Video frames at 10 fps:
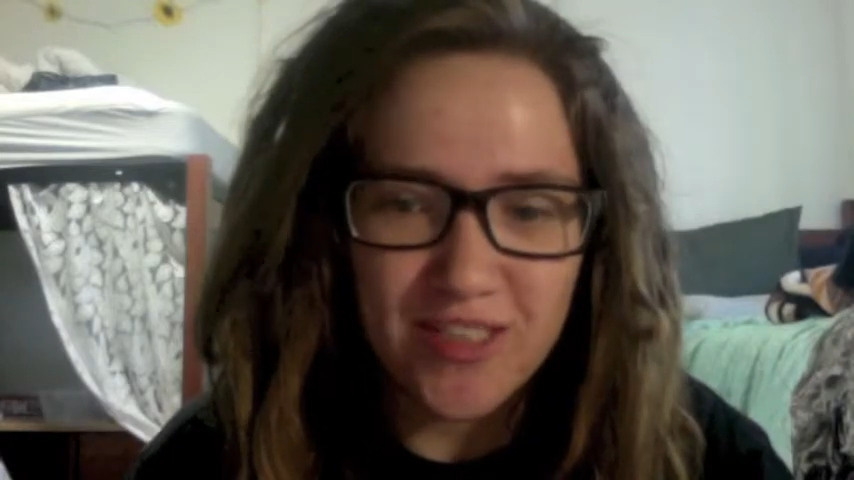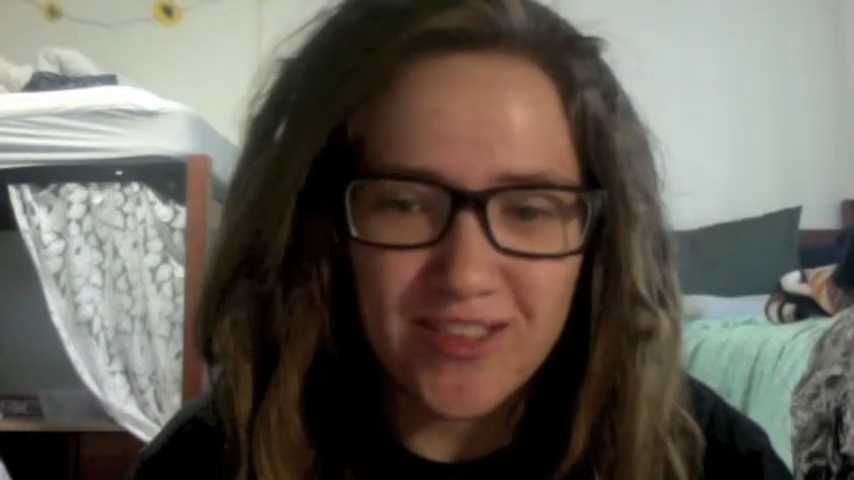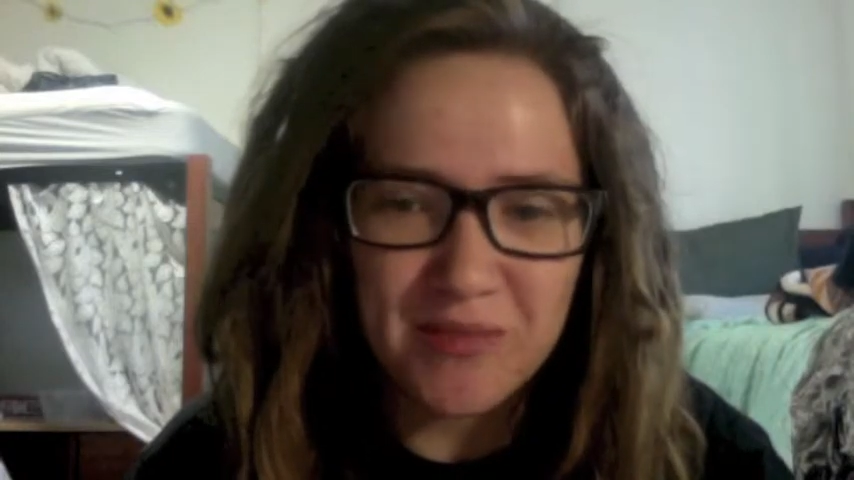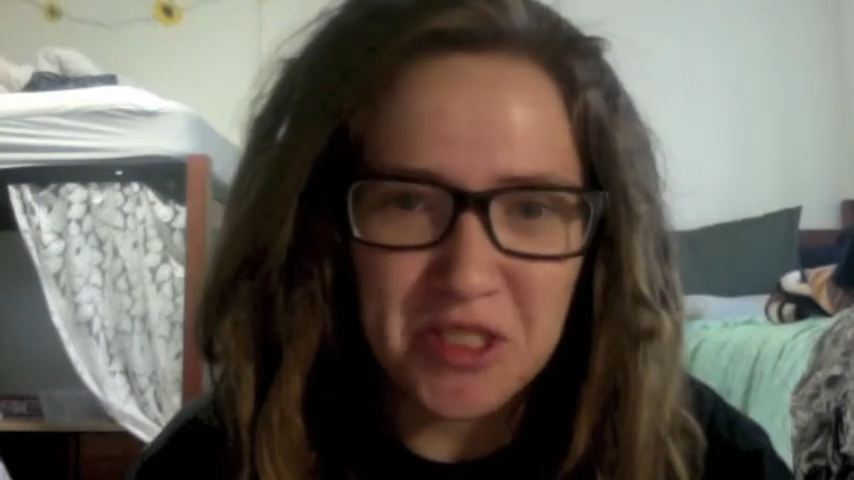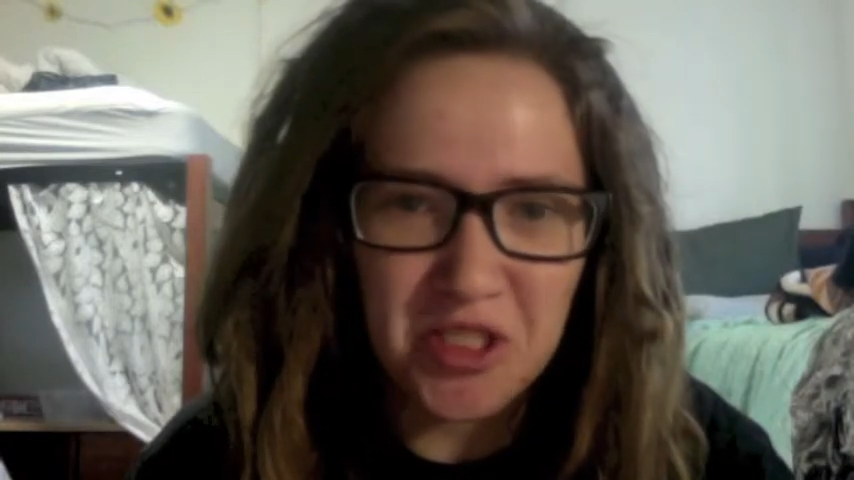are
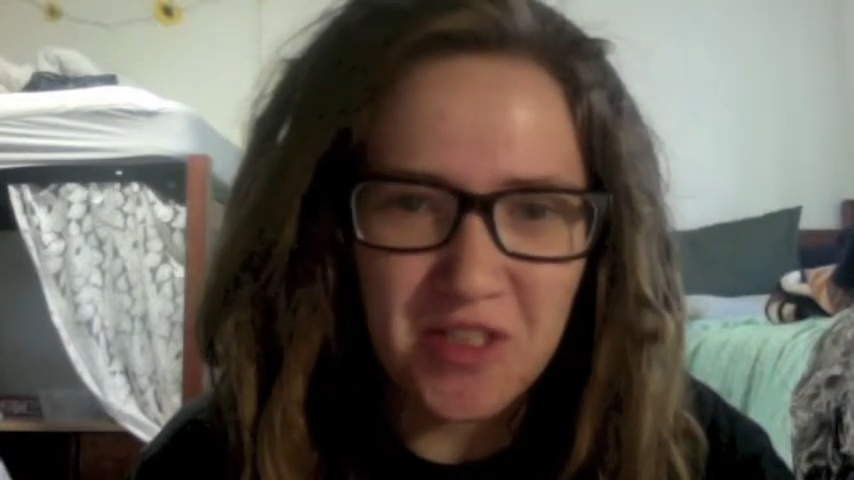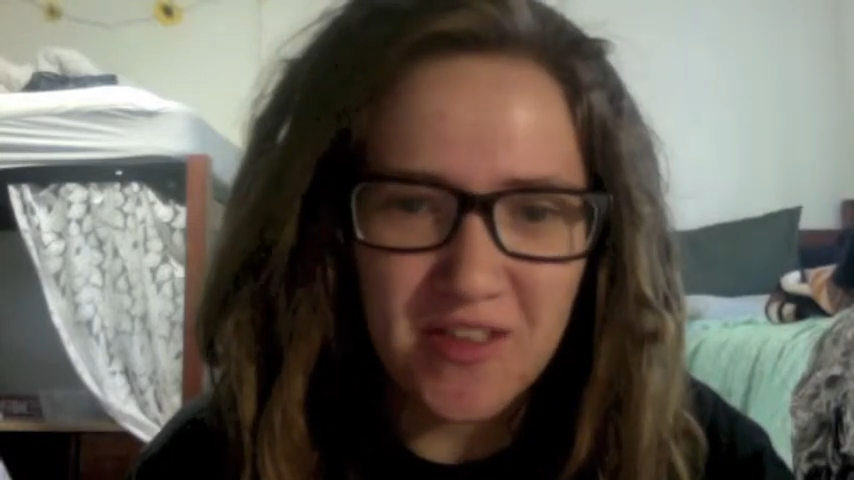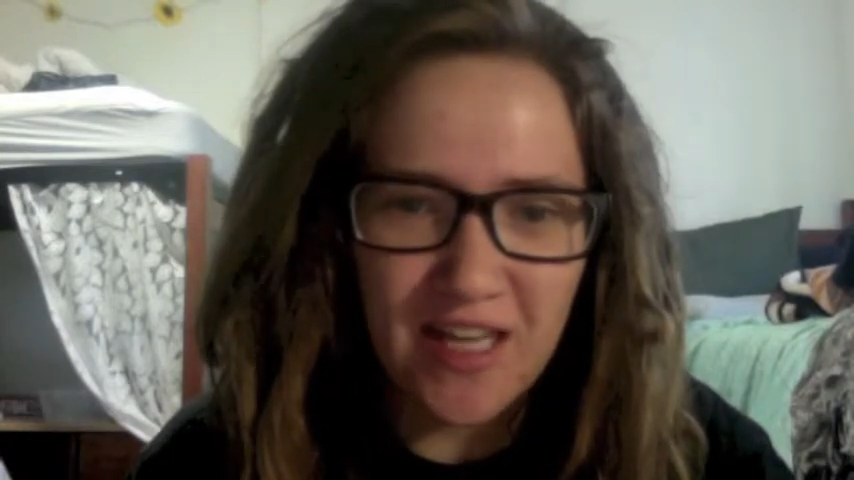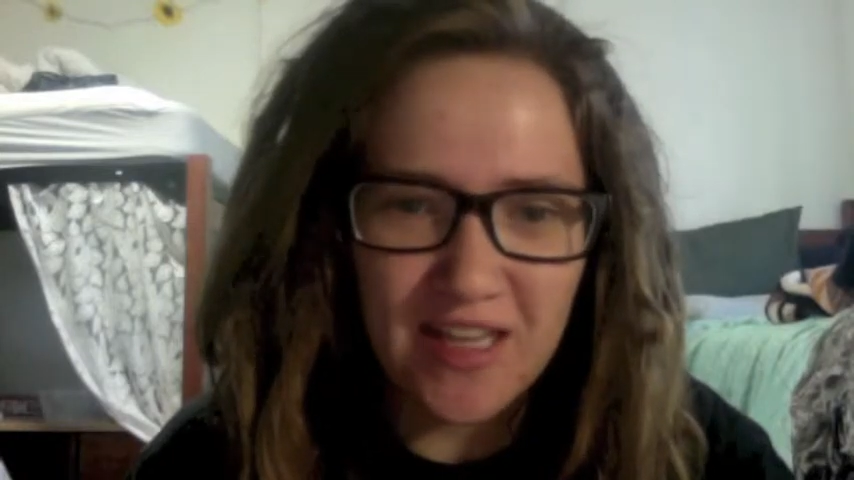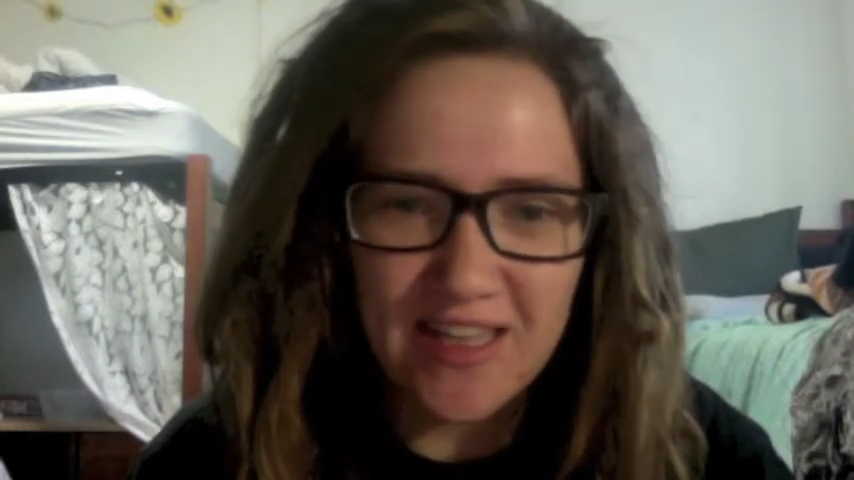maturing.
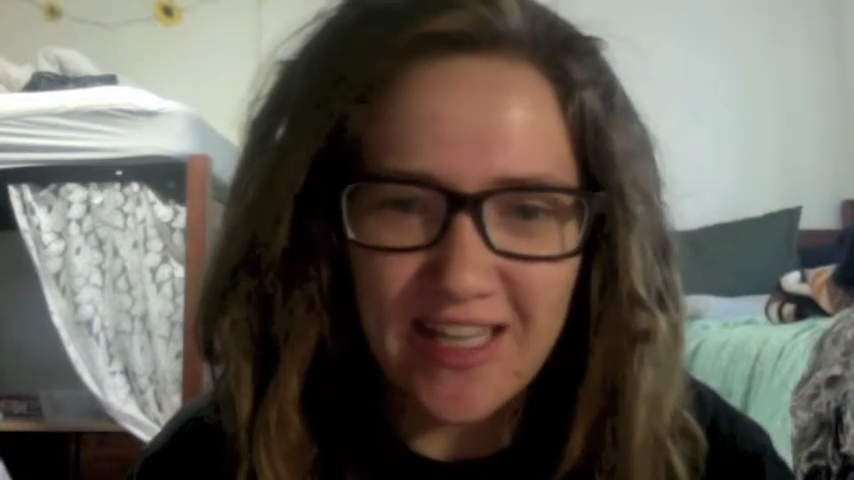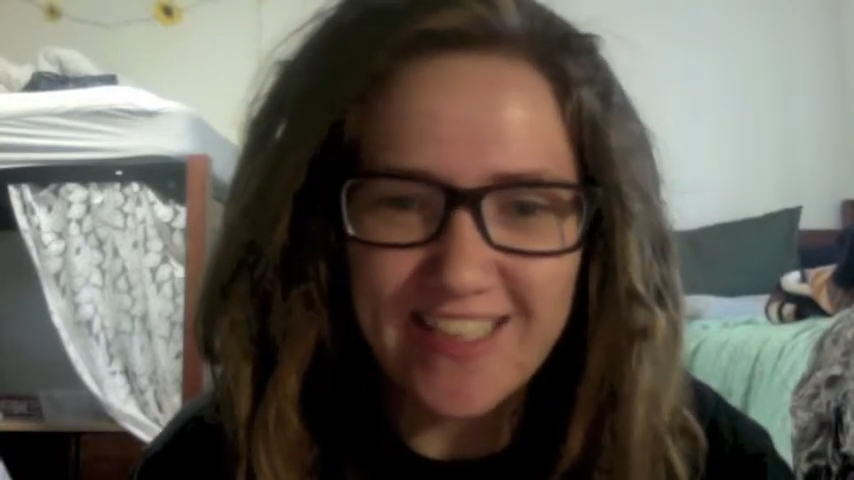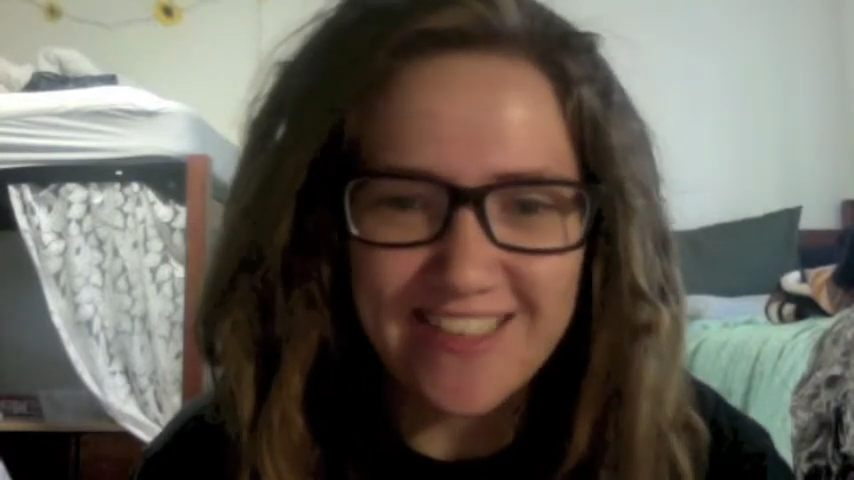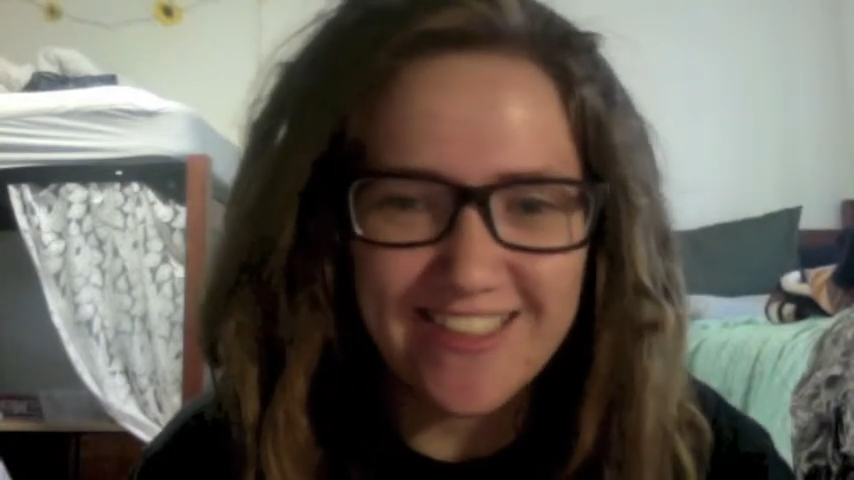I like it.